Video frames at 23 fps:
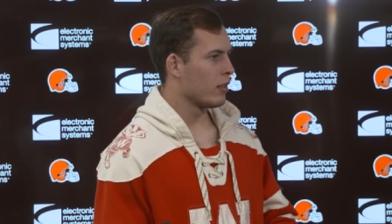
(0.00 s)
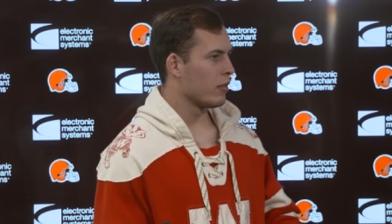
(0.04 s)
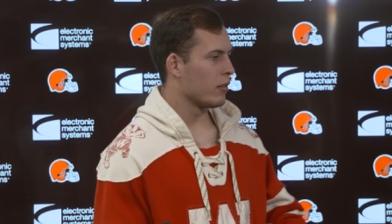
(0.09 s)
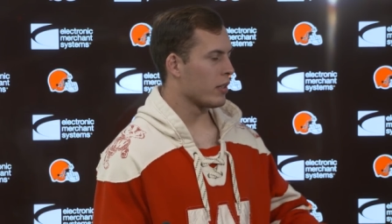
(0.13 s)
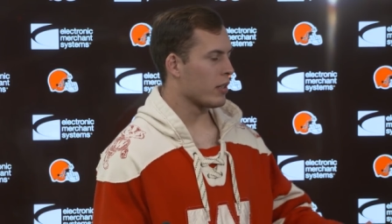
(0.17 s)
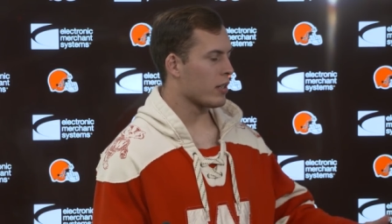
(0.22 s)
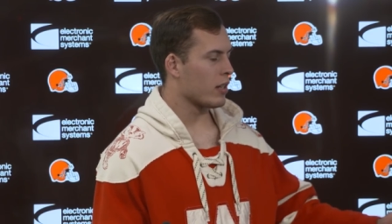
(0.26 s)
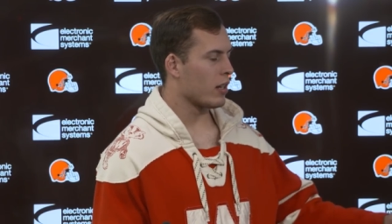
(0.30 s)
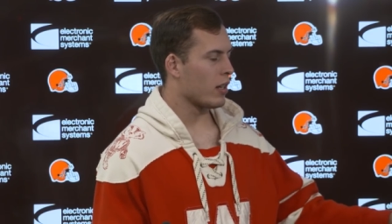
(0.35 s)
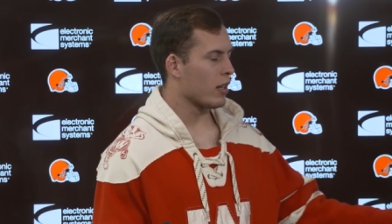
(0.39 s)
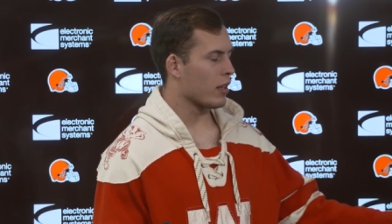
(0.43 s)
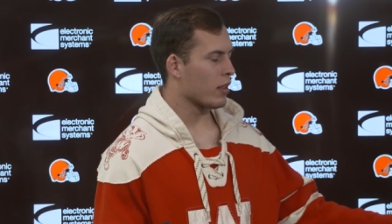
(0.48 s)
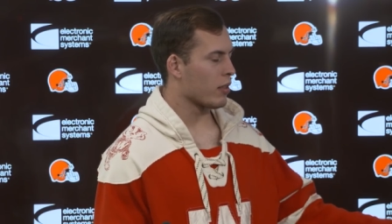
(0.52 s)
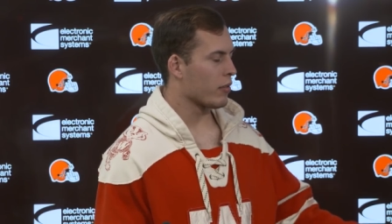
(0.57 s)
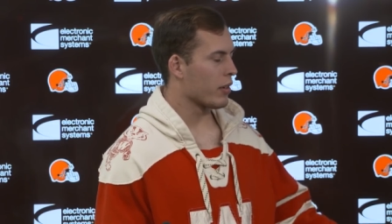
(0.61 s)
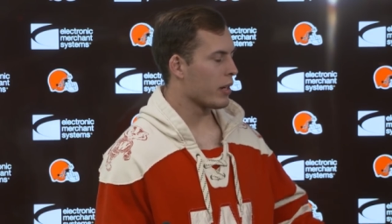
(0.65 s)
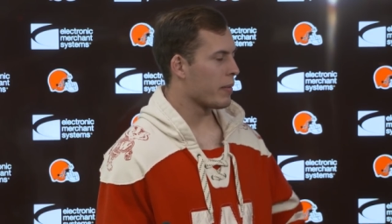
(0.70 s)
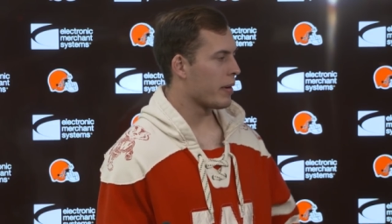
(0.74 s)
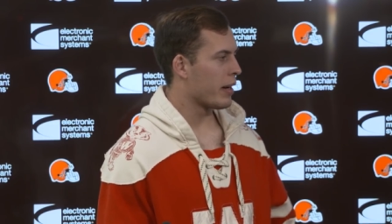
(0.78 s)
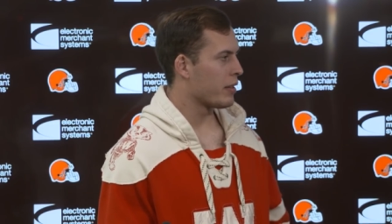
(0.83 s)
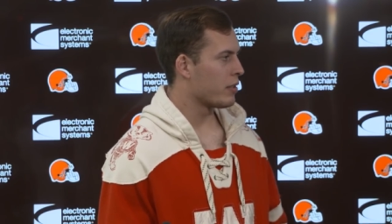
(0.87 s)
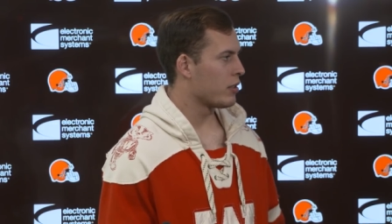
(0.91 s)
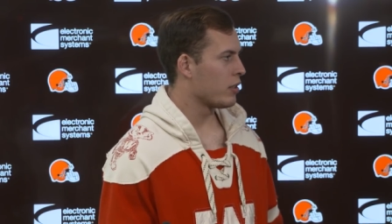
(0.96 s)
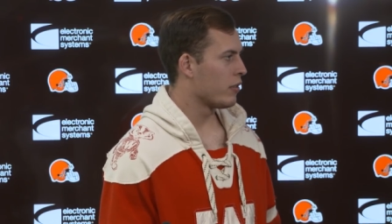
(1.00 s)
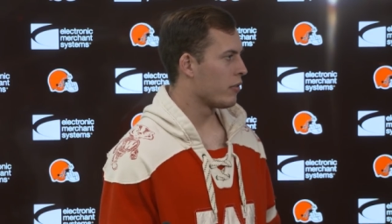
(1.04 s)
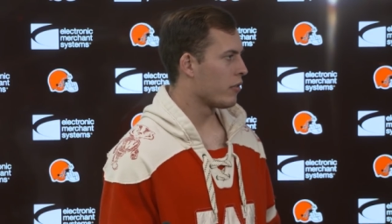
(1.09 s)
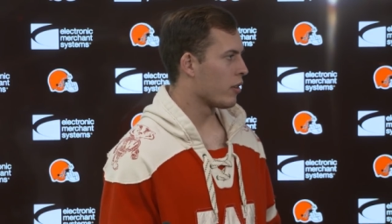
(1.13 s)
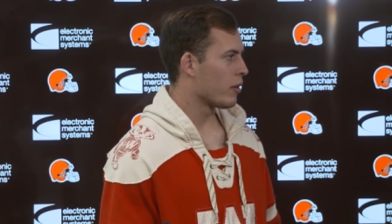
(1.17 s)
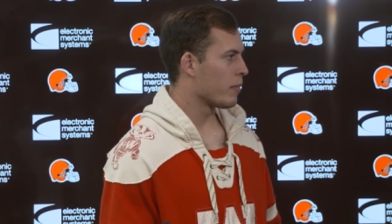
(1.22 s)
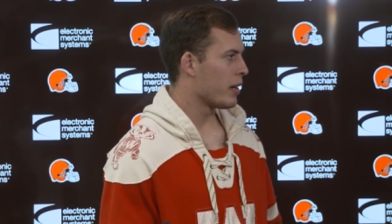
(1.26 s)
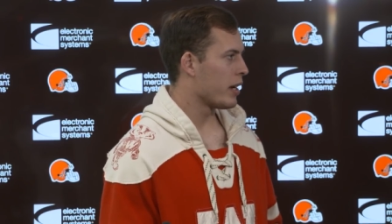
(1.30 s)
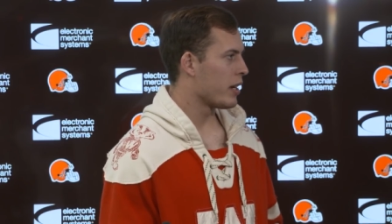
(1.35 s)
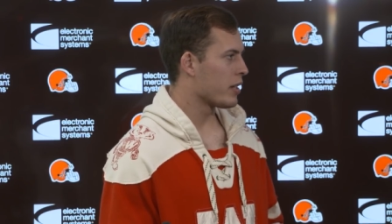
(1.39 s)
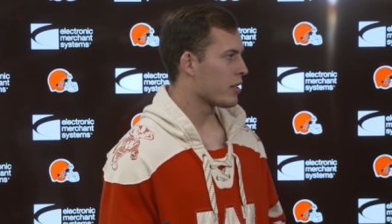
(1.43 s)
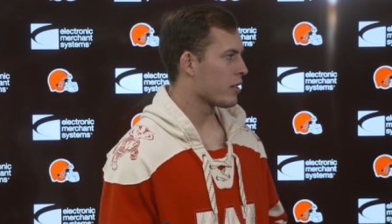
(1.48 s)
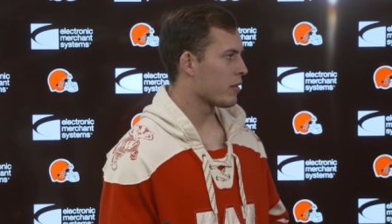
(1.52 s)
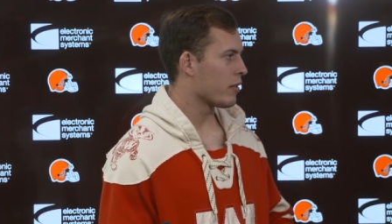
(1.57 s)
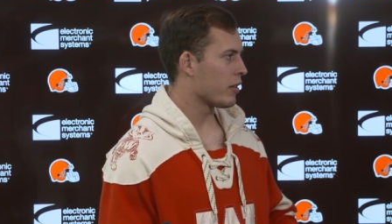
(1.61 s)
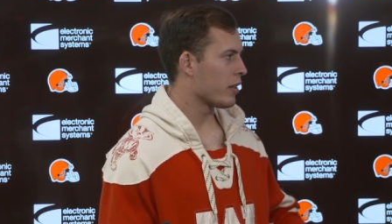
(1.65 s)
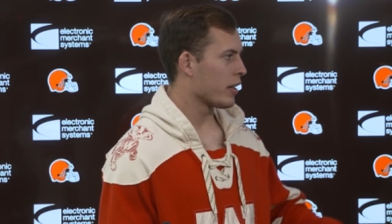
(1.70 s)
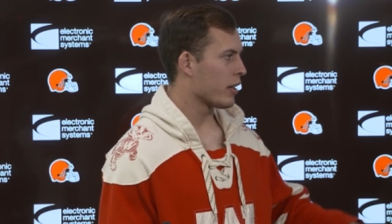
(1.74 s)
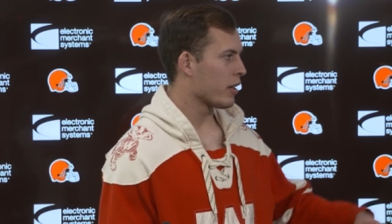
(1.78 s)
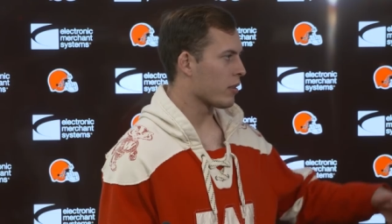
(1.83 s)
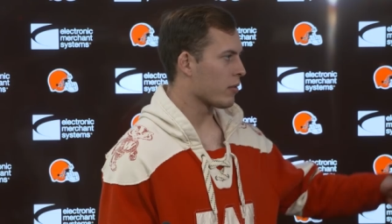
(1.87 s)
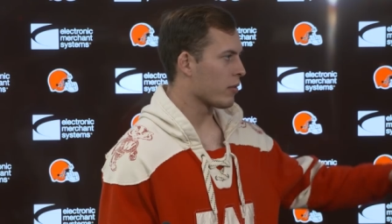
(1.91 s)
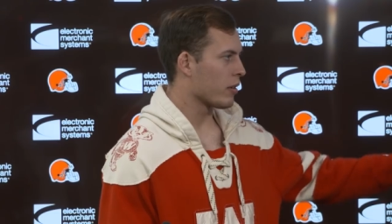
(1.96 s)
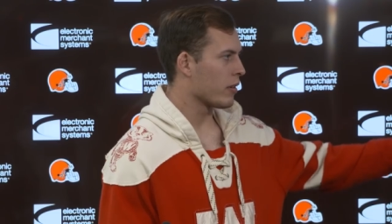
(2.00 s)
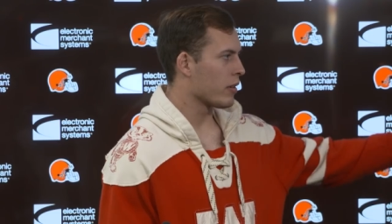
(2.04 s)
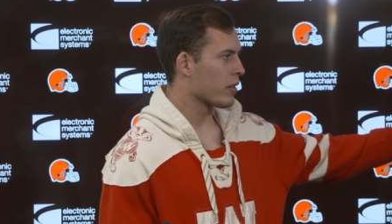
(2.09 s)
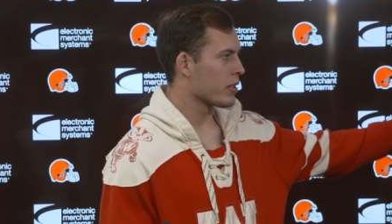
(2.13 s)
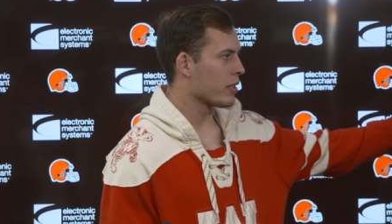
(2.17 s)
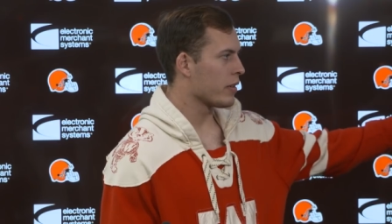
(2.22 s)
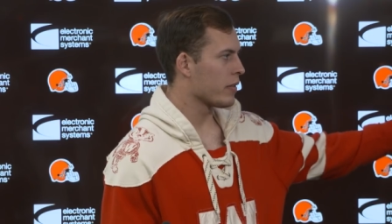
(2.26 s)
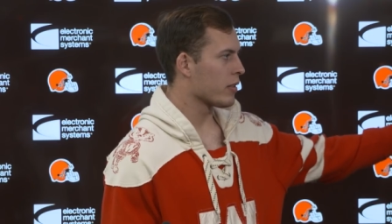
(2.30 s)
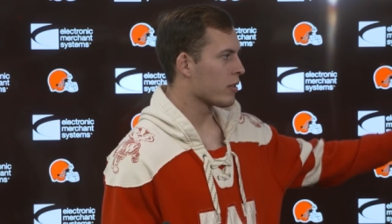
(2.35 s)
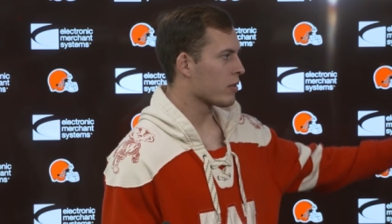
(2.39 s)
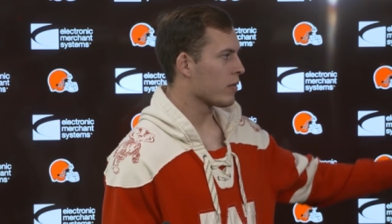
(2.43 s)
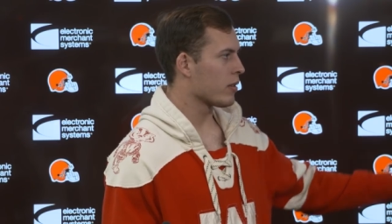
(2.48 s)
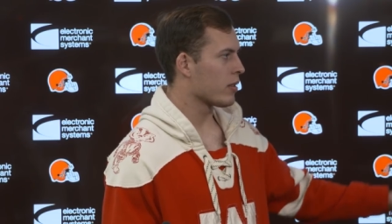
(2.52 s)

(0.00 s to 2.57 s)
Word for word: we call a three by two formation, where you get three receivers